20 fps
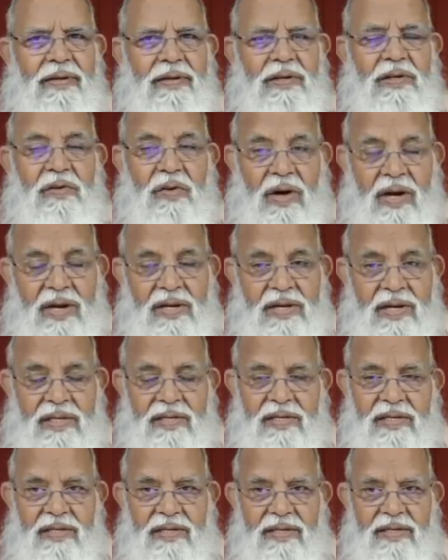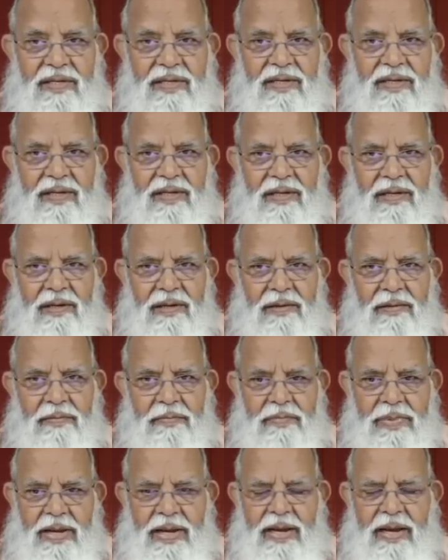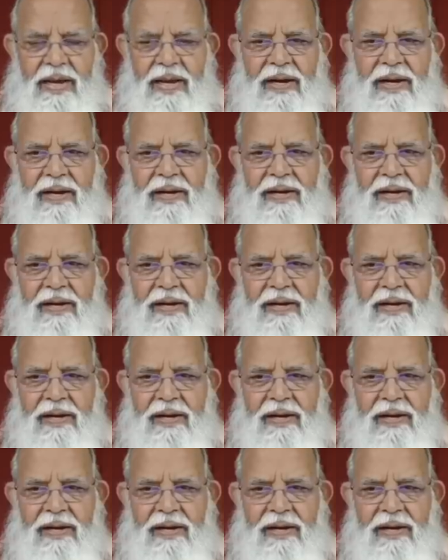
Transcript: You are just being.